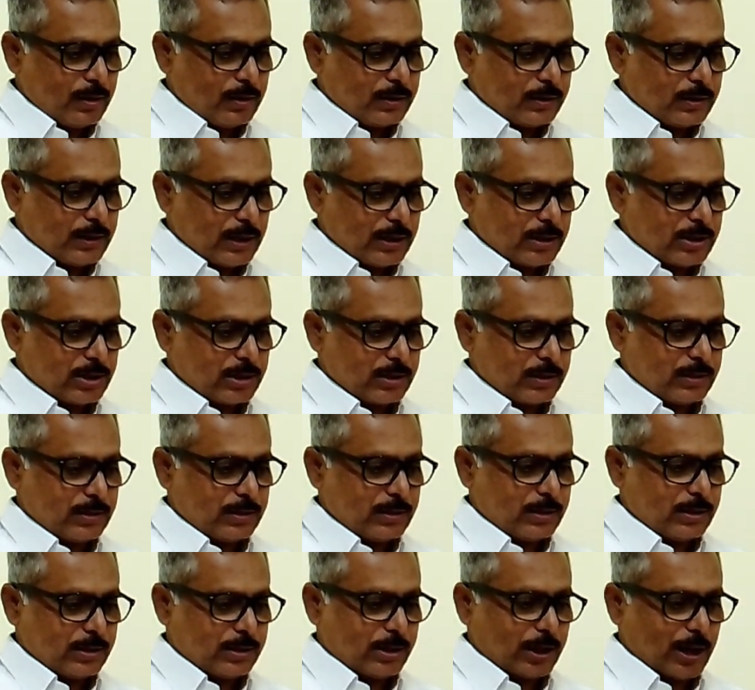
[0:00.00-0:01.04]
Thus,
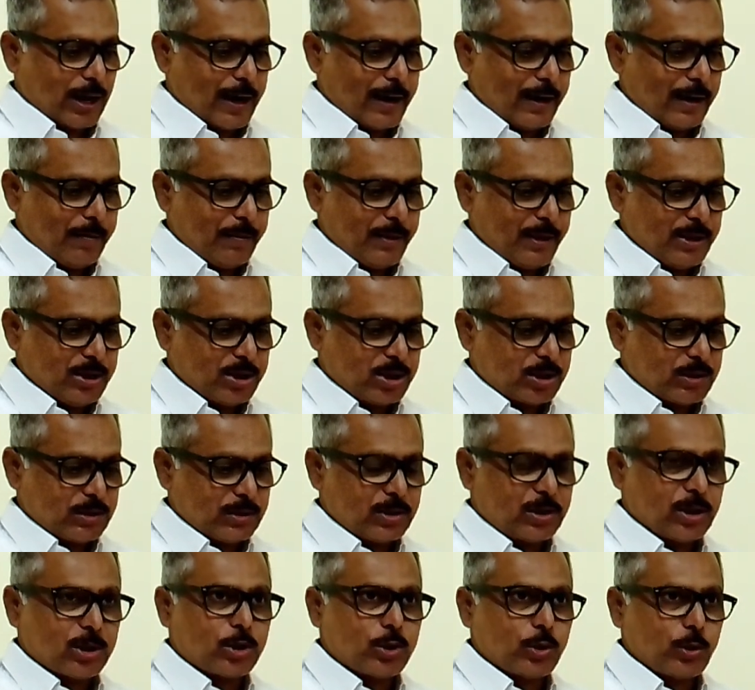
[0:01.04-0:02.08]
a trial means
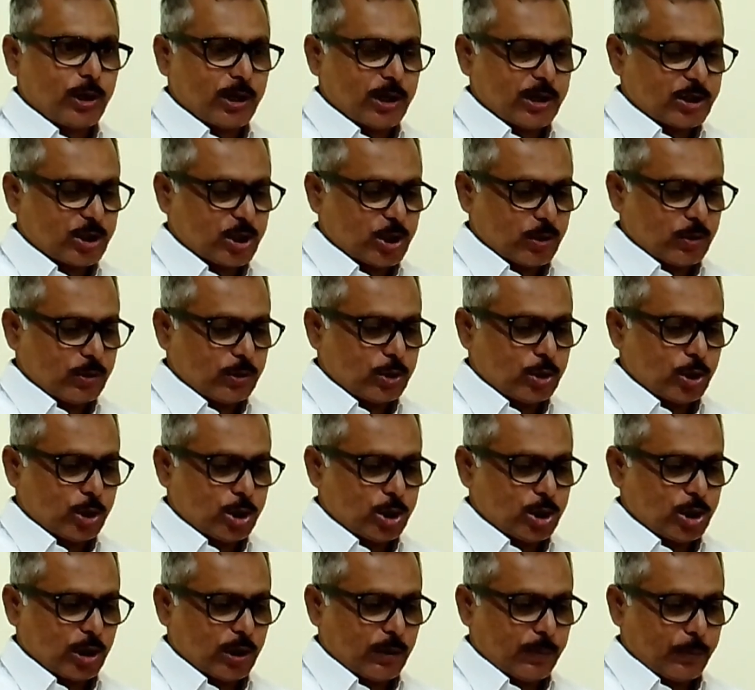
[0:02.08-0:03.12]
the
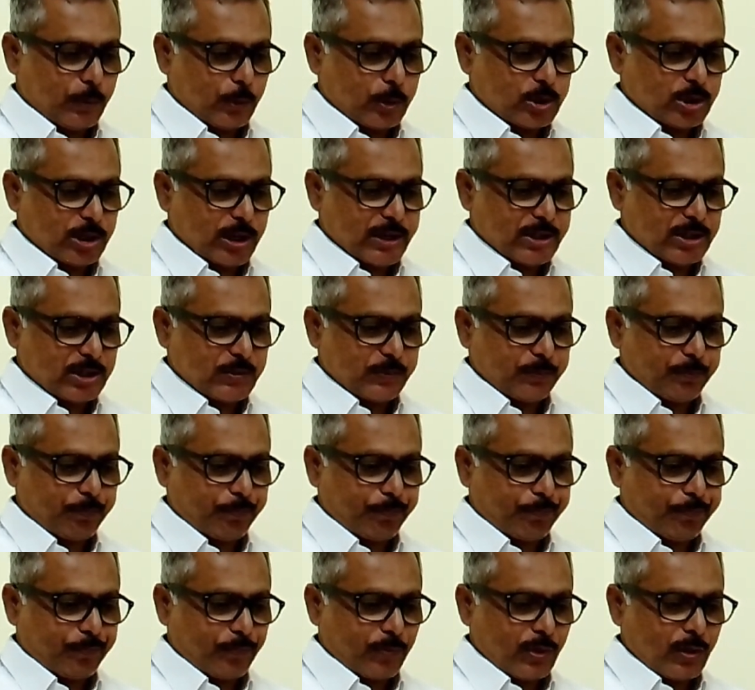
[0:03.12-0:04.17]
judicial process
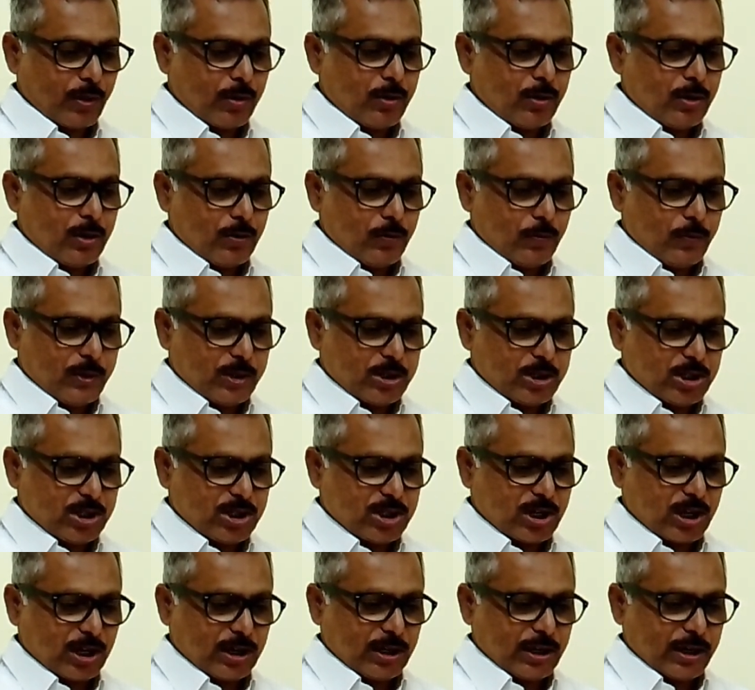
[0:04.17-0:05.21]
which is
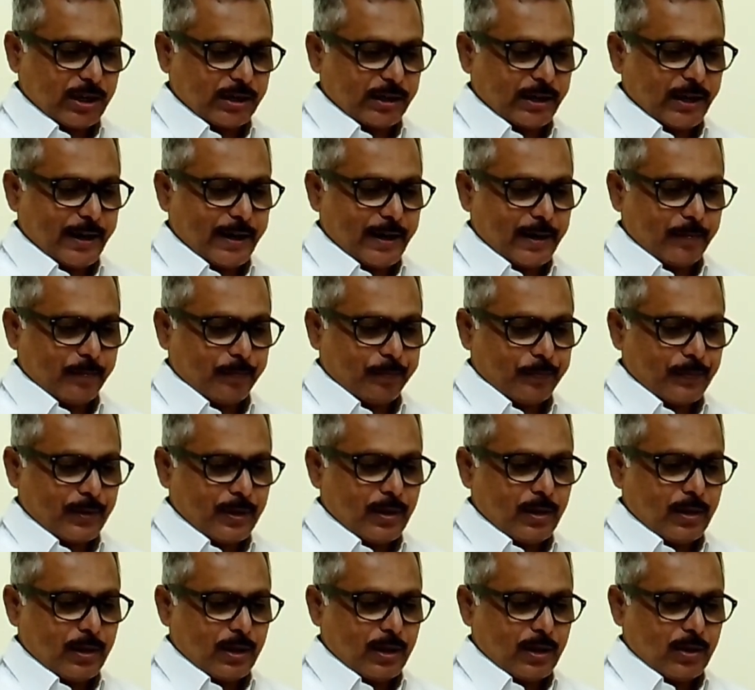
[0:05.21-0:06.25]
conducted
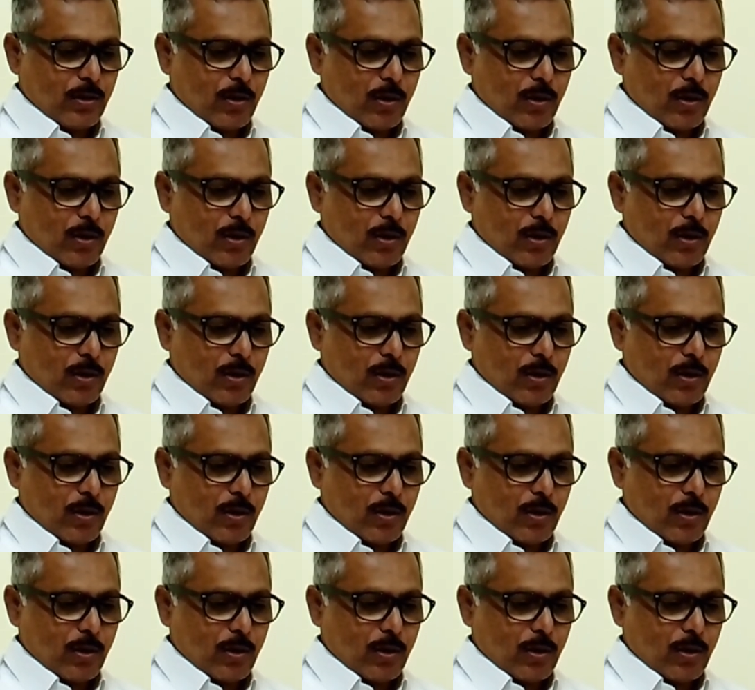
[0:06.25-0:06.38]
in